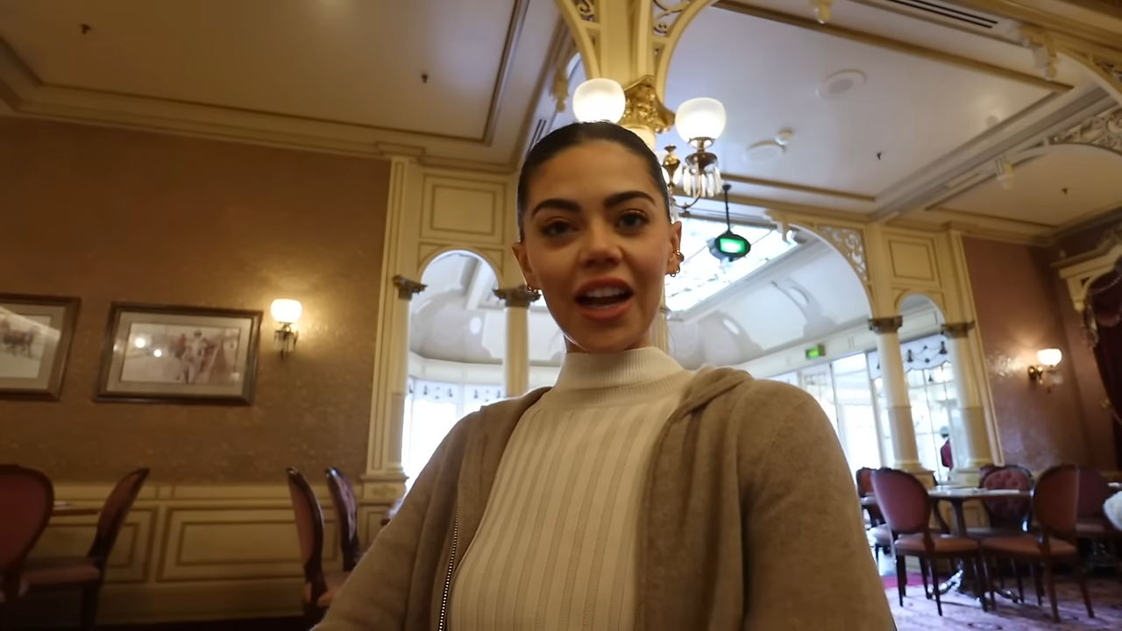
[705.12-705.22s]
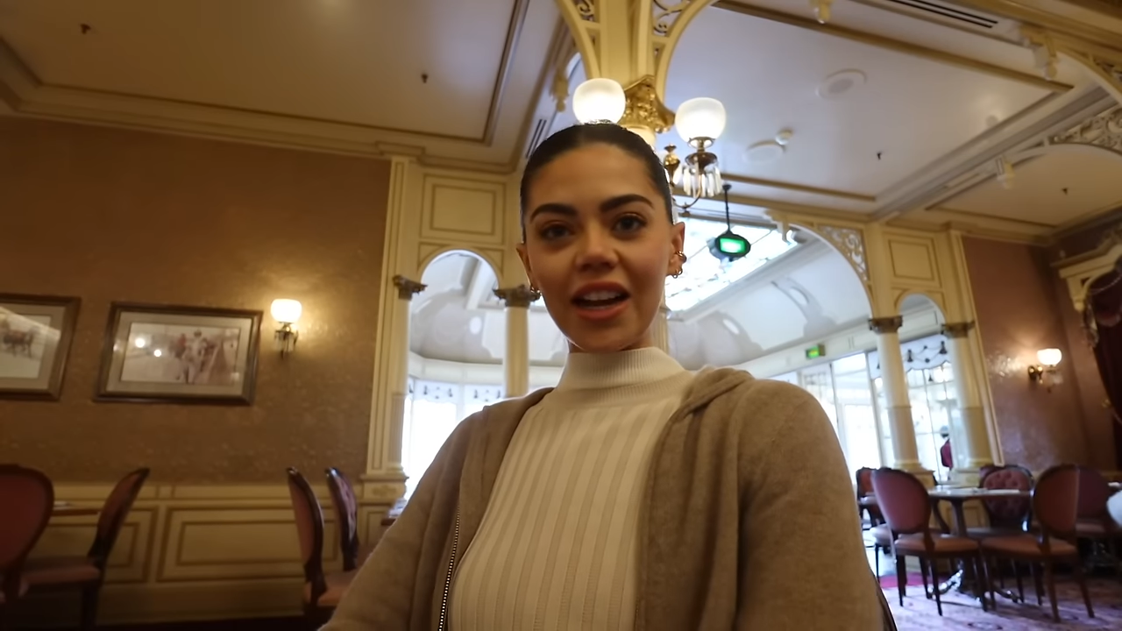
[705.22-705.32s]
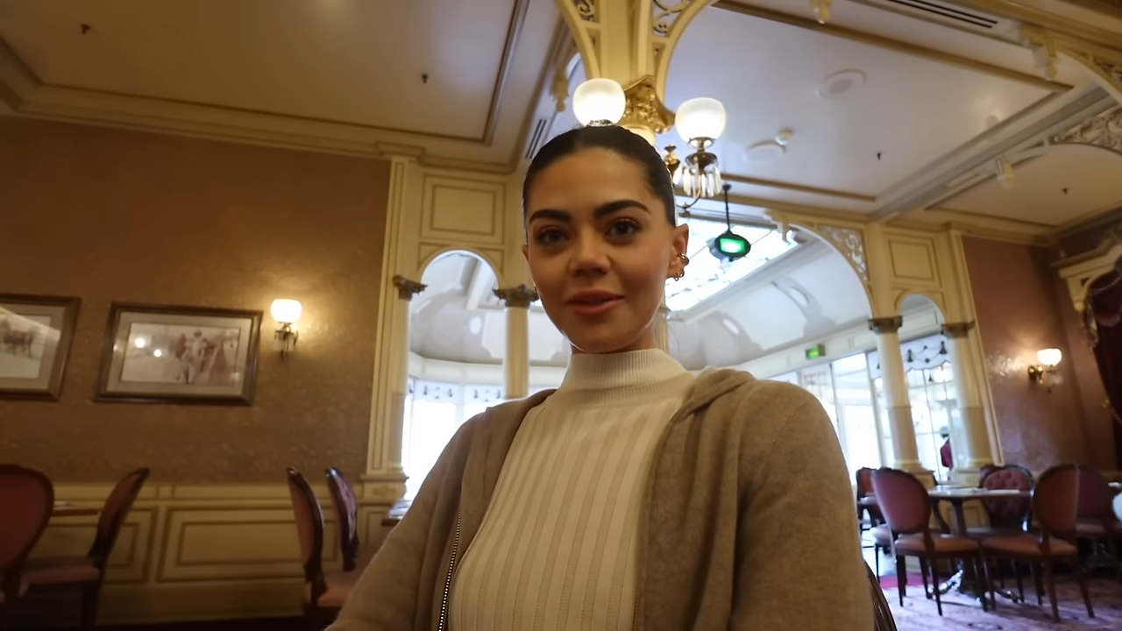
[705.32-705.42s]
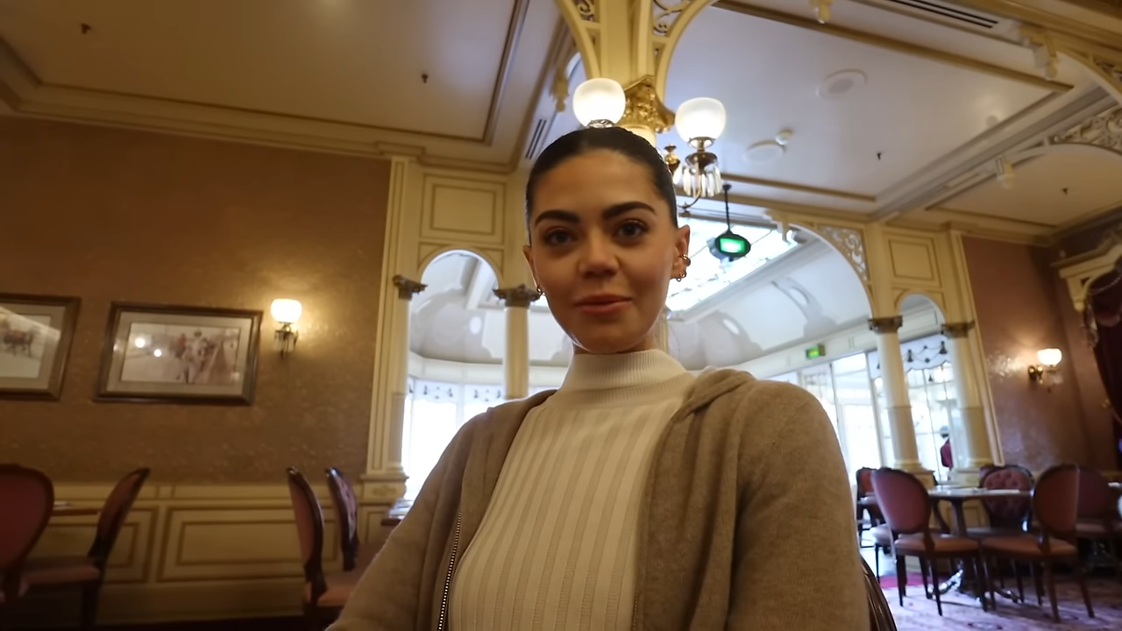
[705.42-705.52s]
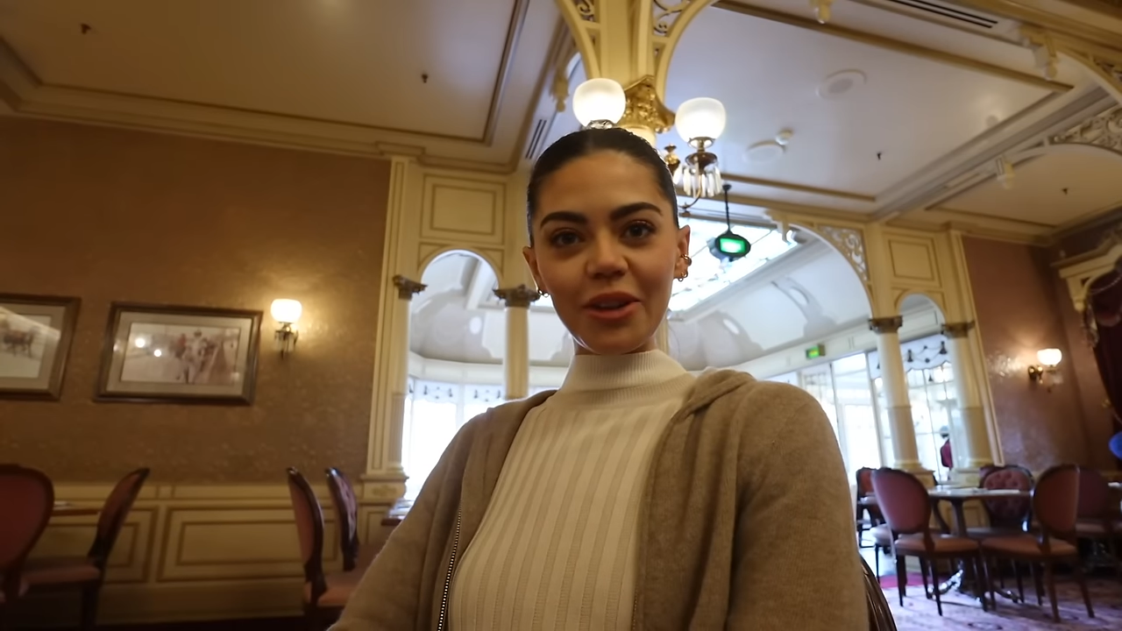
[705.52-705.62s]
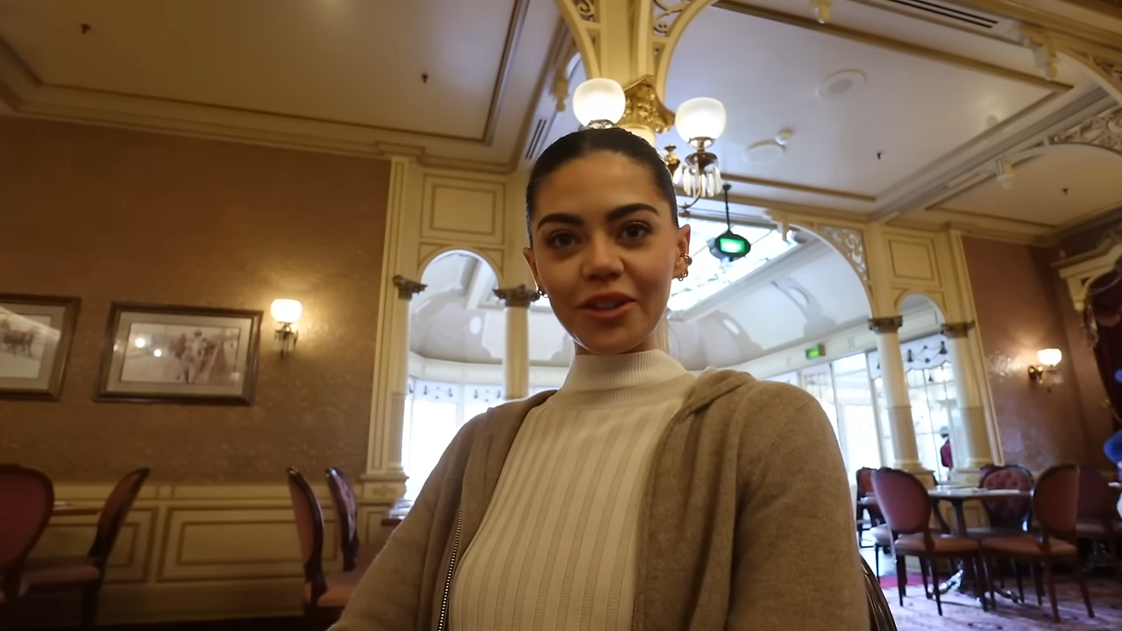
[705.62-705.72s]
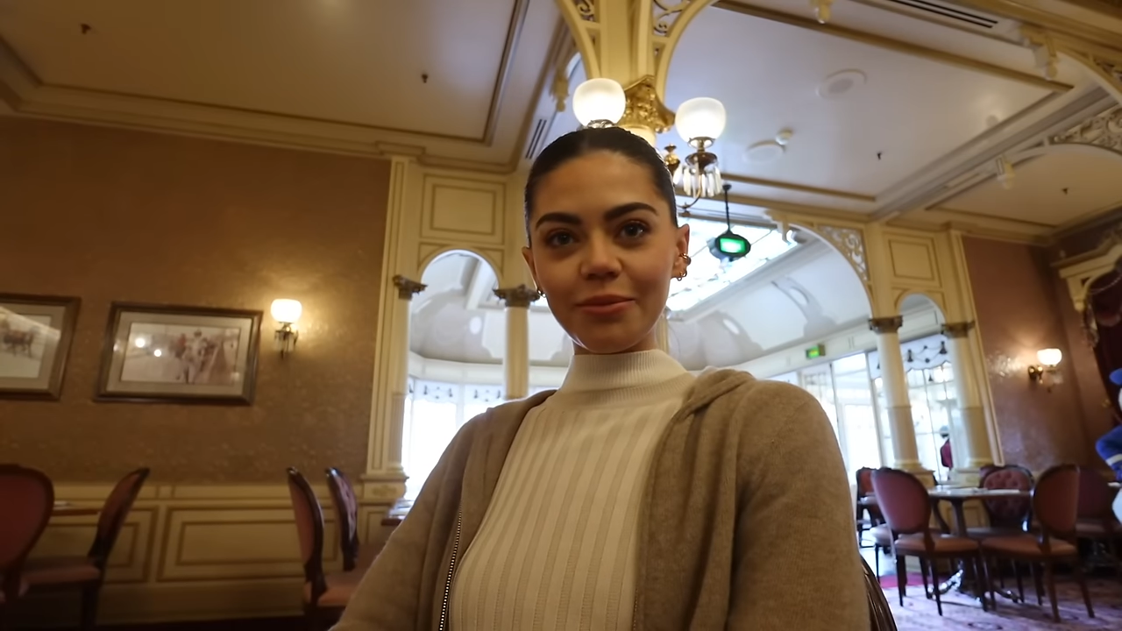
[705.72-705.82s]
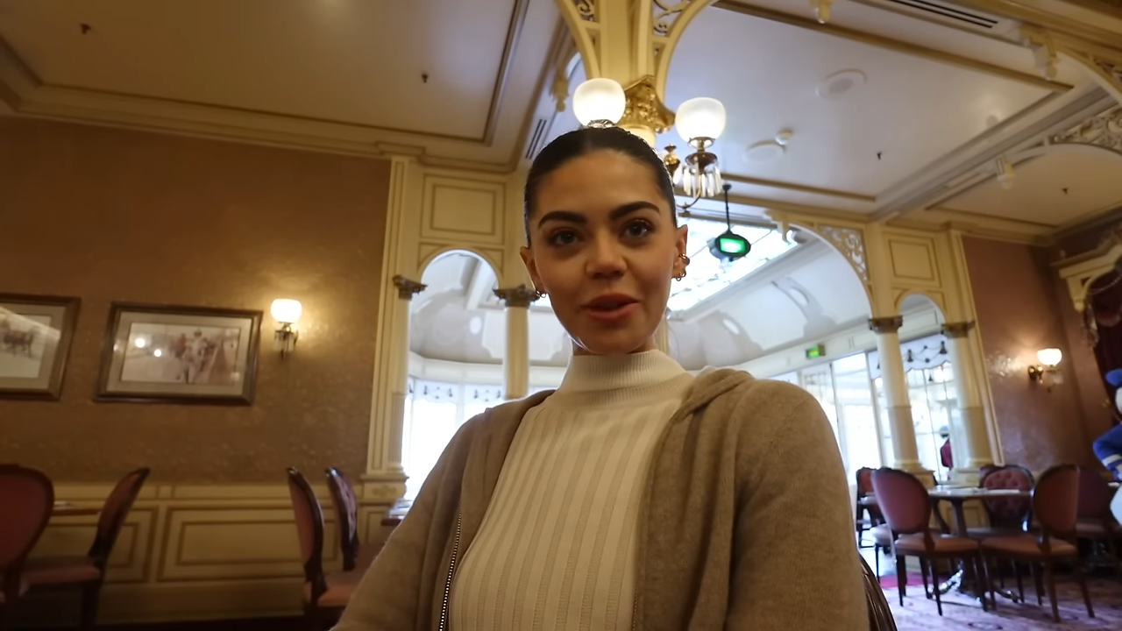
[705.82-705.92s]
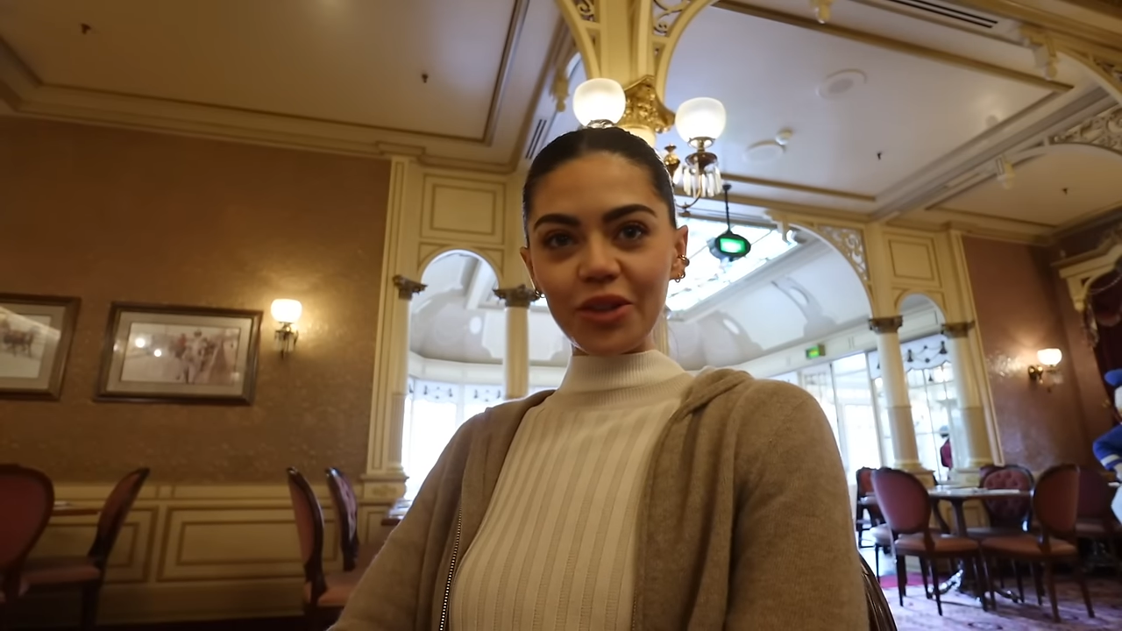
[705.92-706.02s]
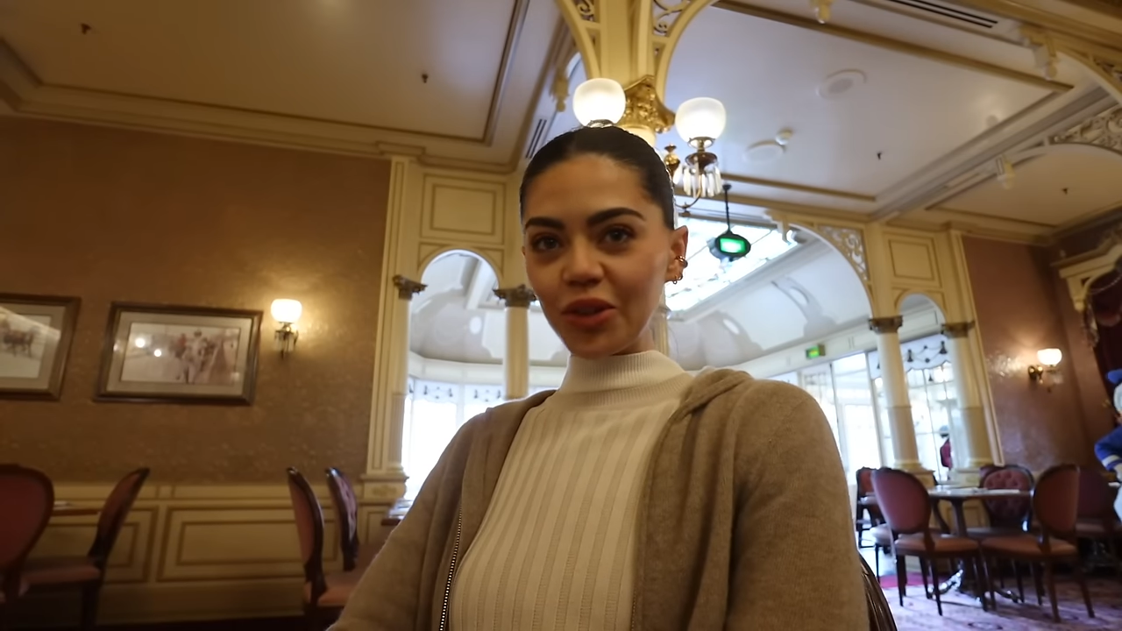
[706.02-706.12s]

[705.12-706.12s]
and meet, meet